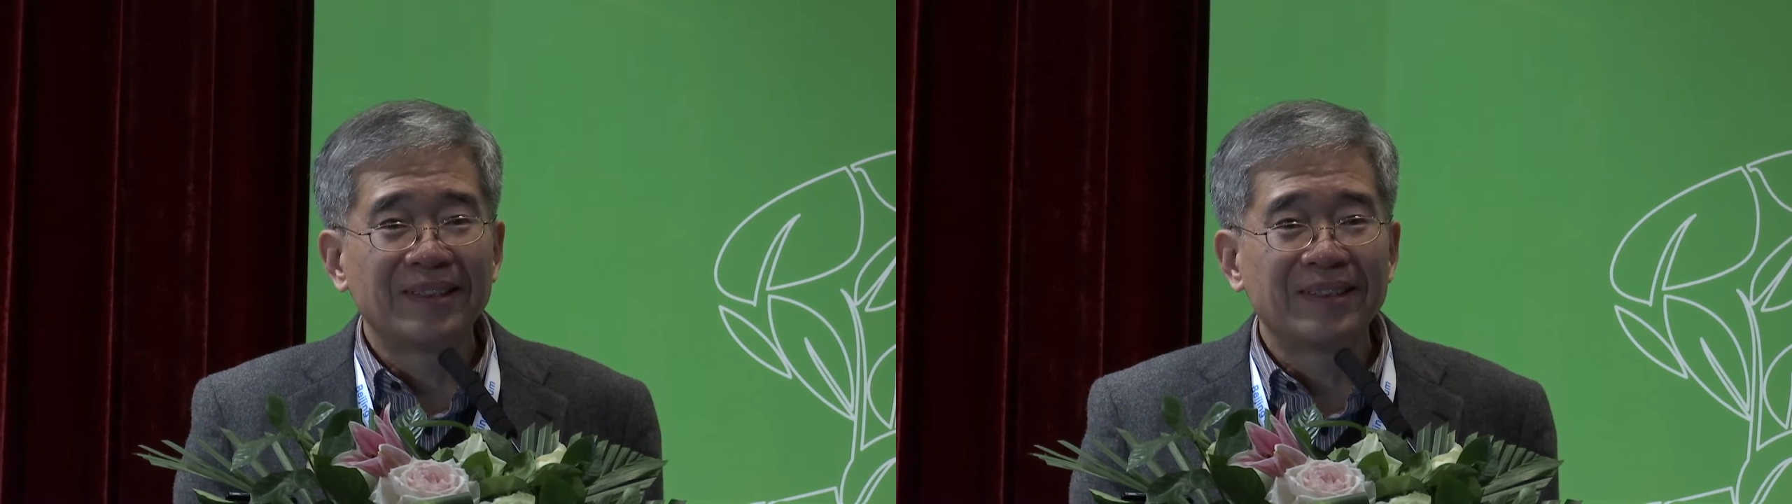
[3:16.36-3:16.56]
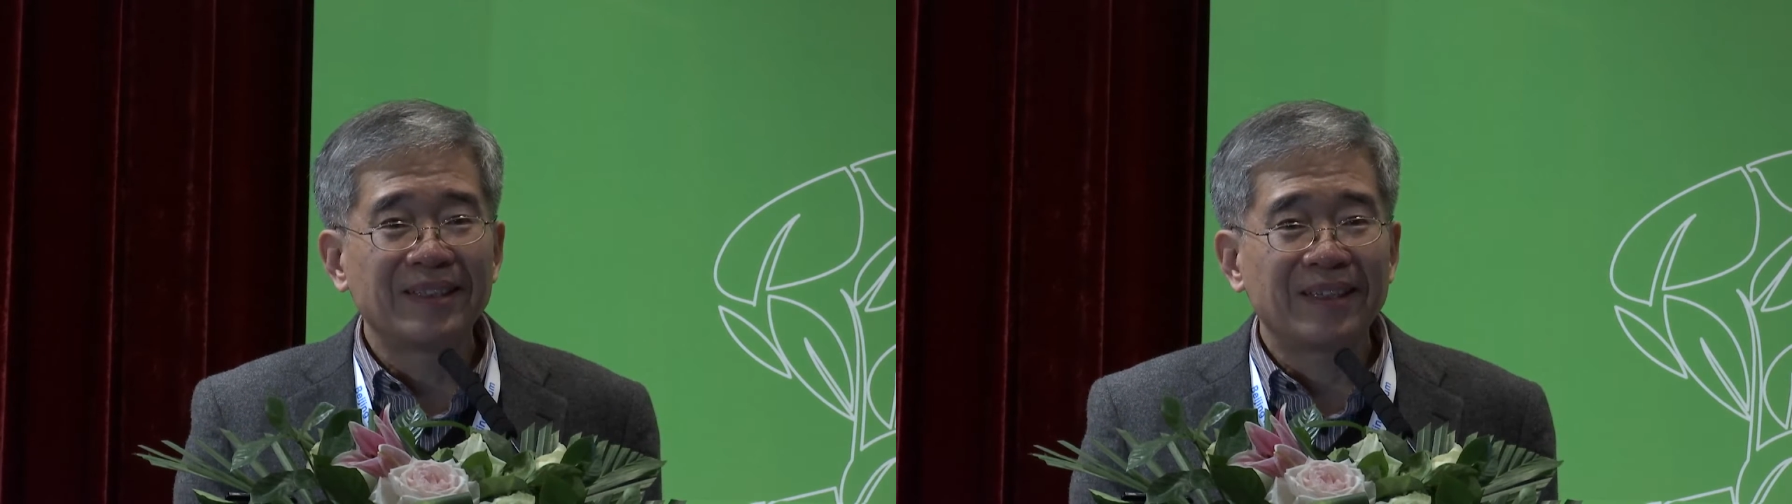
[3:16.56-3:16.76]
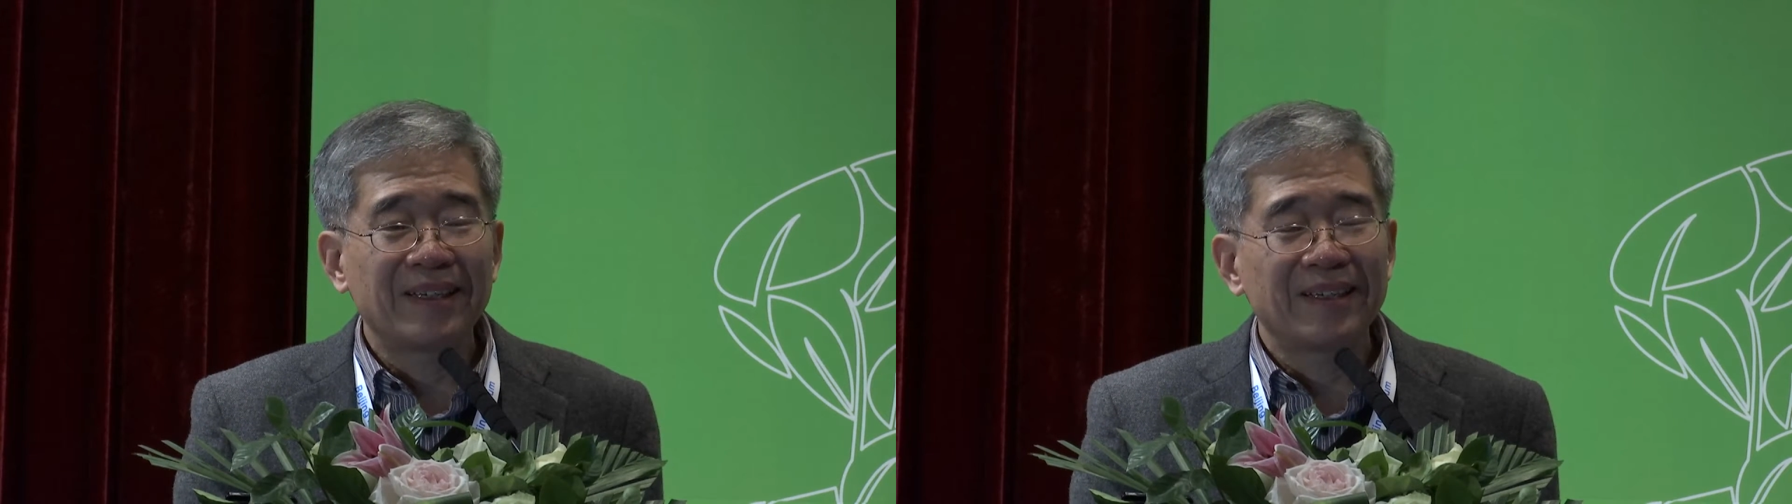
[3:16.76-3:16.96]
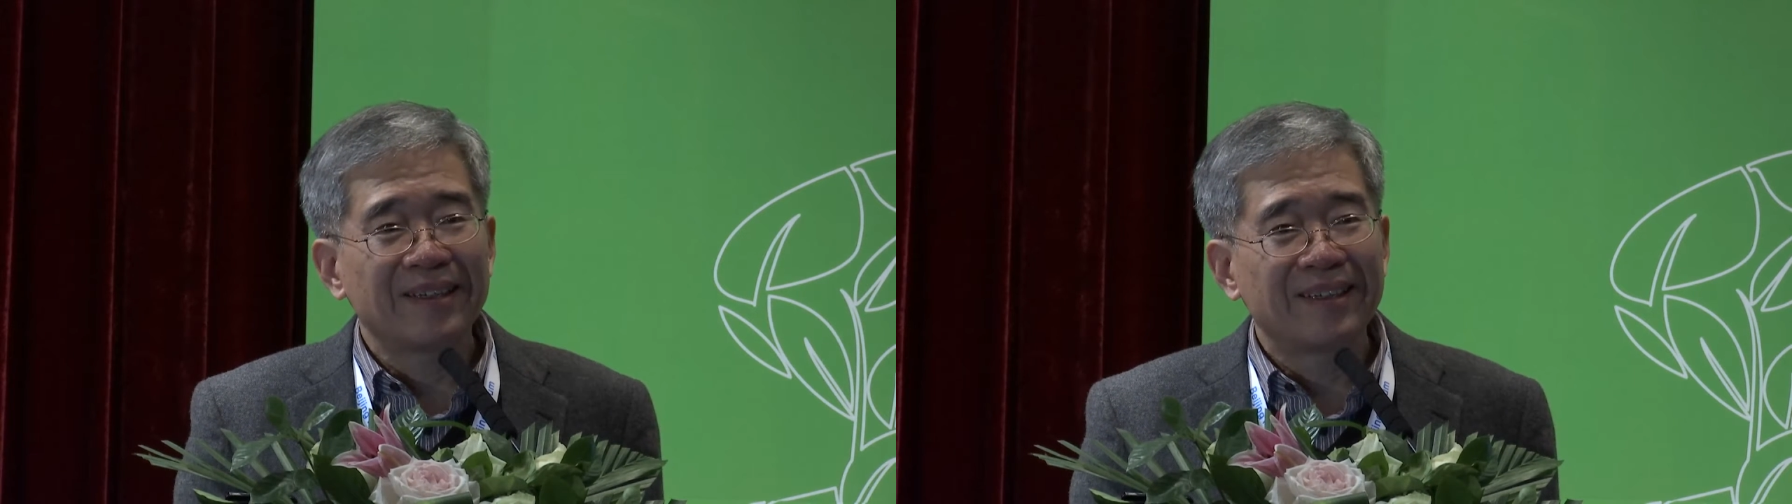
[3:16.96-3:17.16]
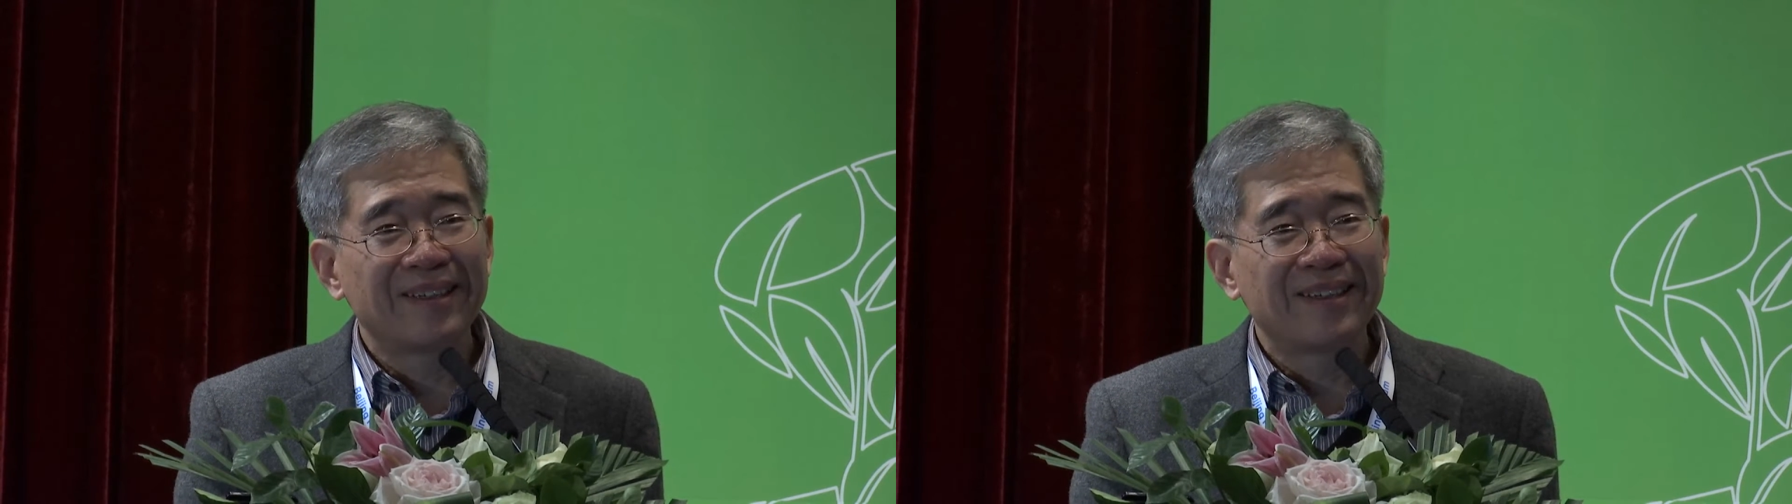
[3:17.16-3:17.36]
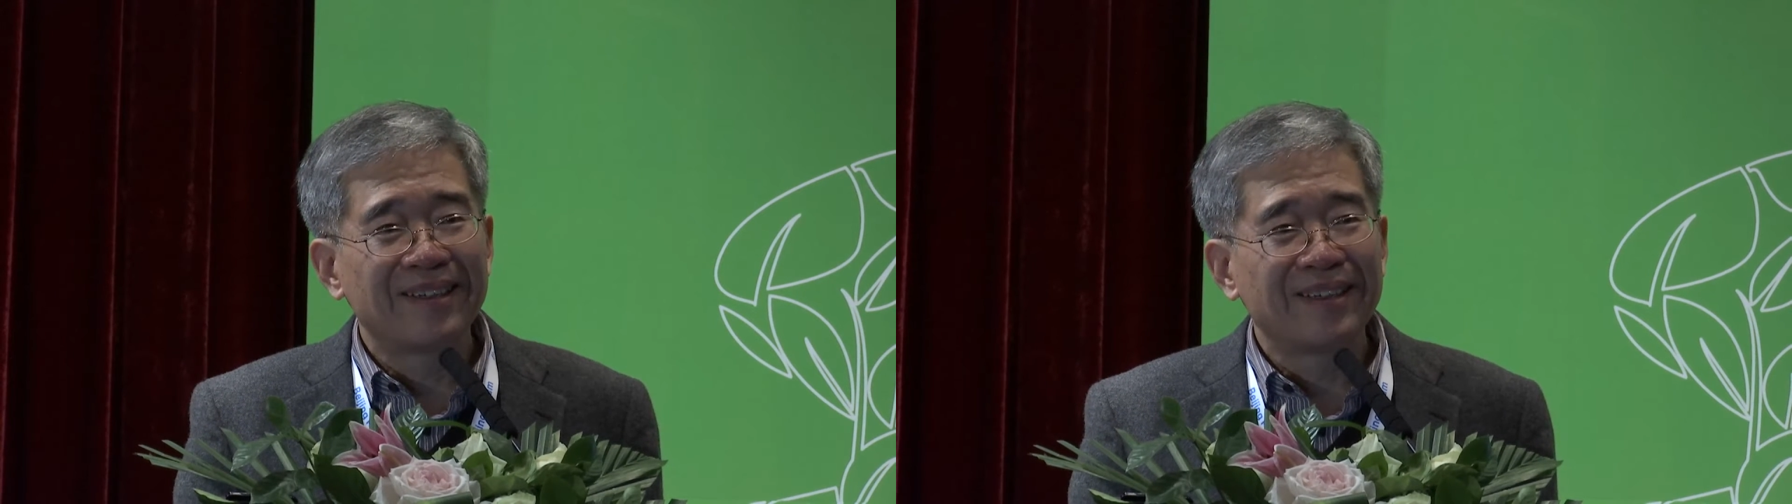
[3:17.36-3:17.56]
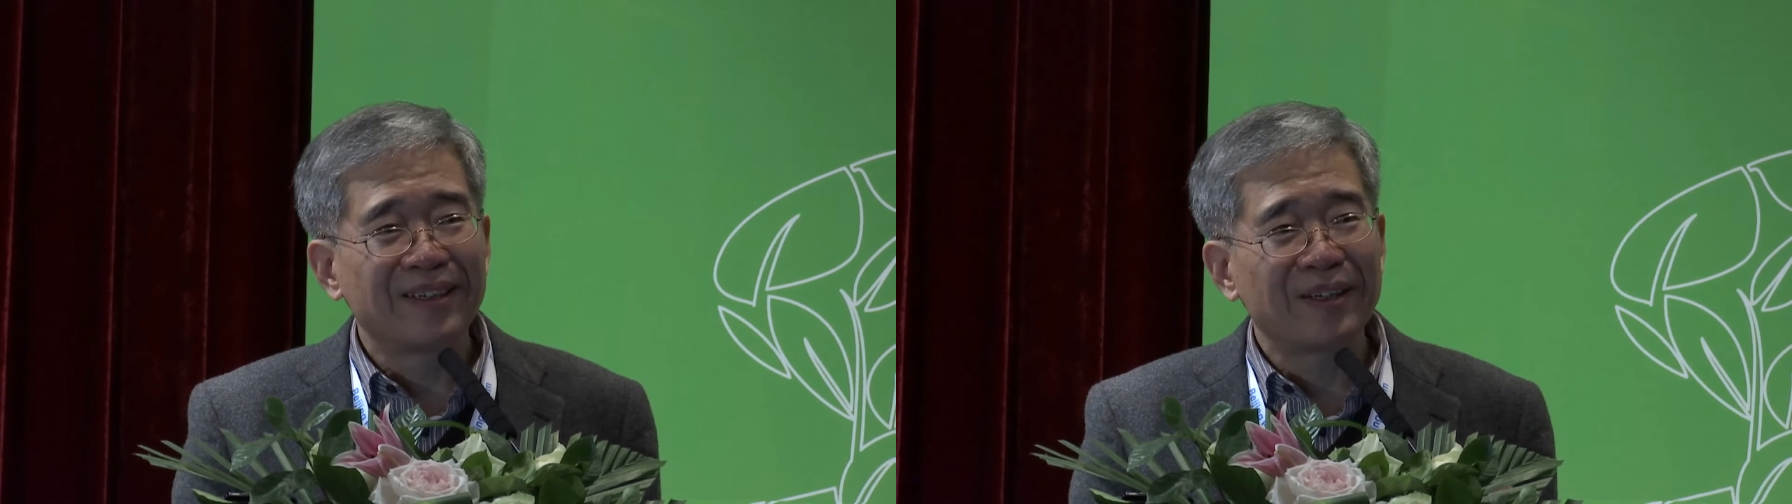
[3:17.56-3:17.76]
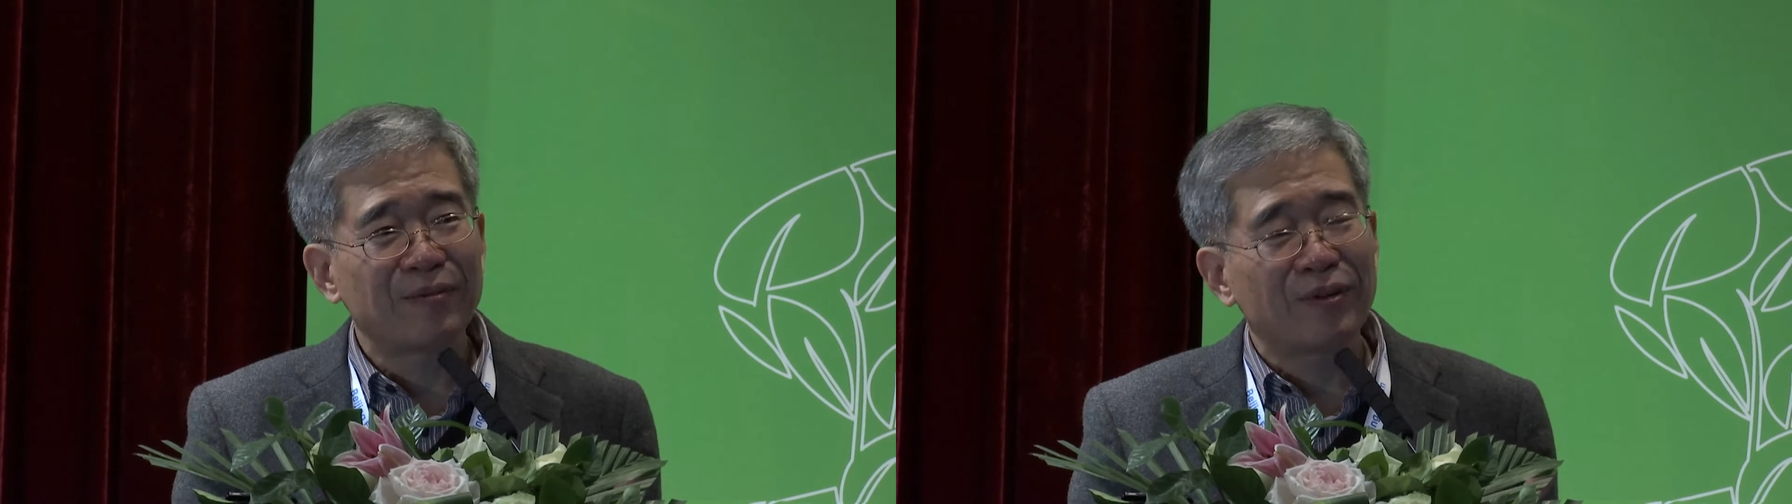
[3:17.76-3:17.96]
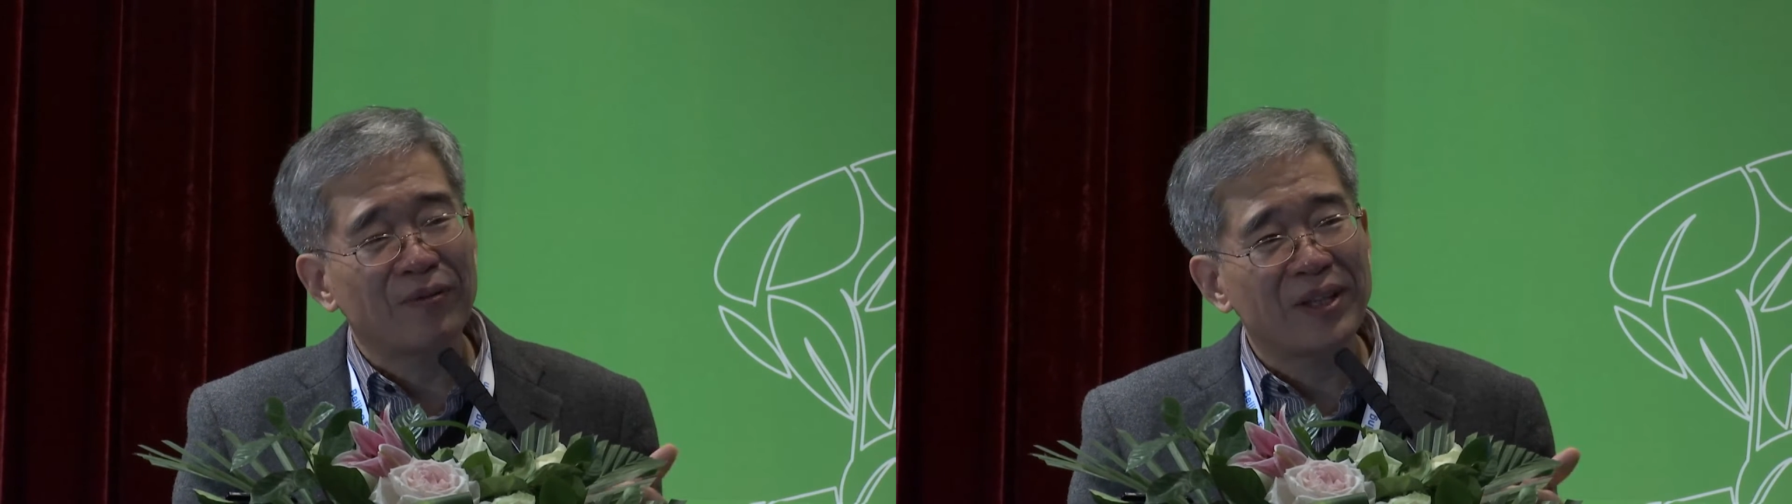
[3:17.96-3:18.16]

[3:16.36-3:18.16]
So, from